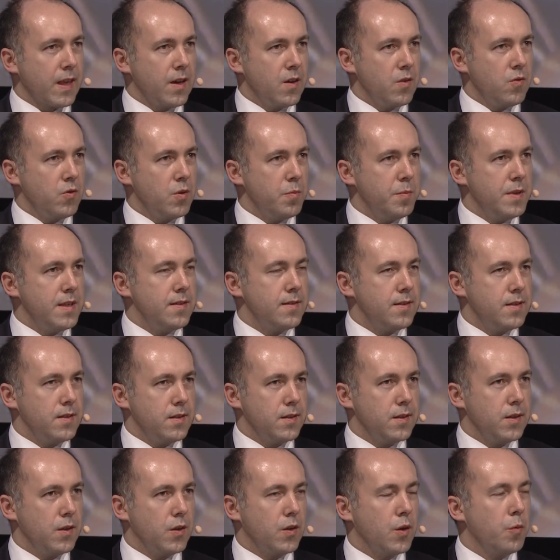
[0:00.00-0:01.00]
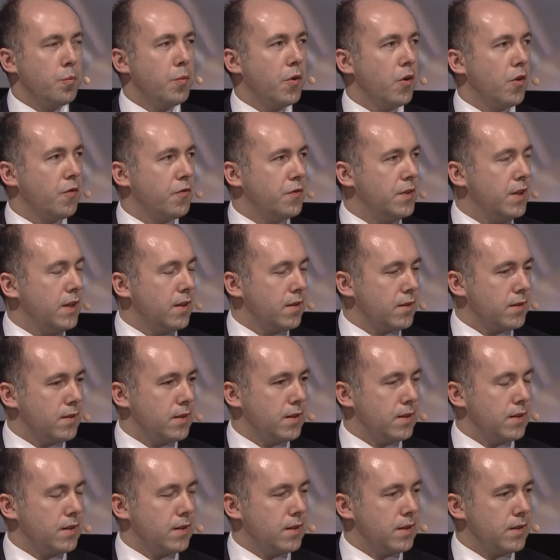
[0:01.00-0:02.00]
we missed a couple of
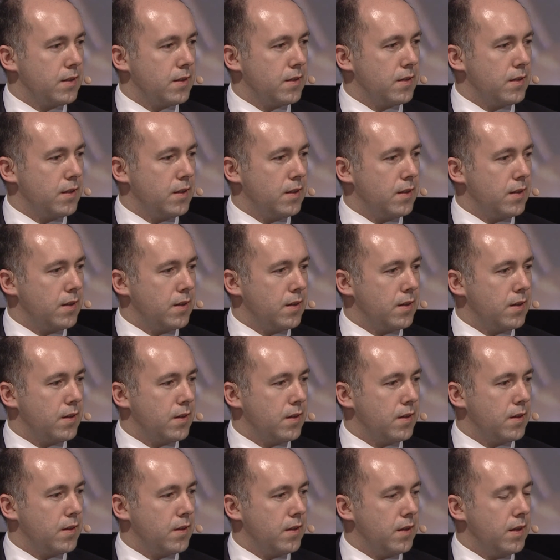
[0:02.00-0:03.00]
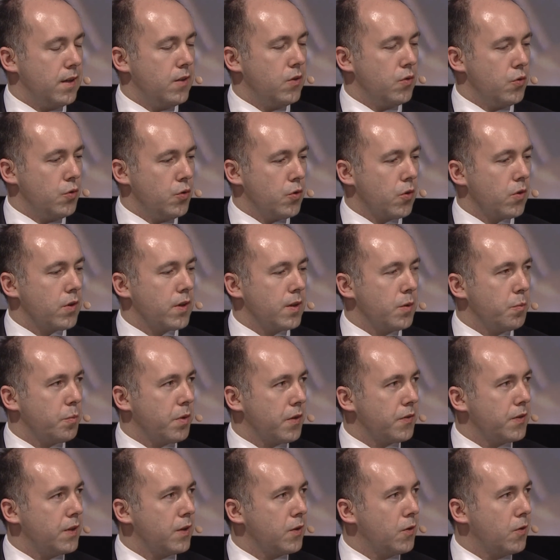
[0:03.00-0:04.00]
deals in New York in
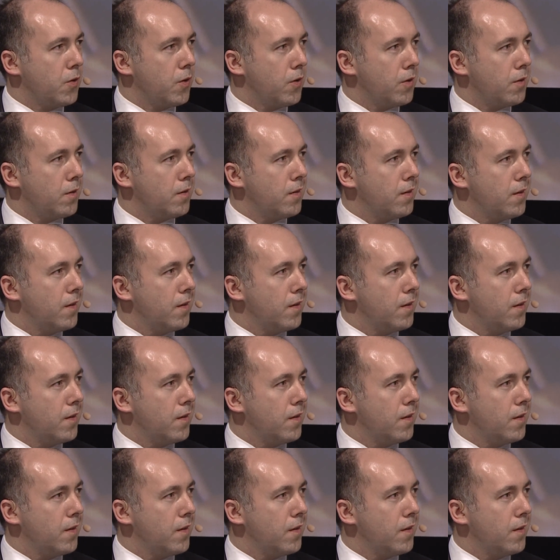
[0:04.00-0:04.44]
particular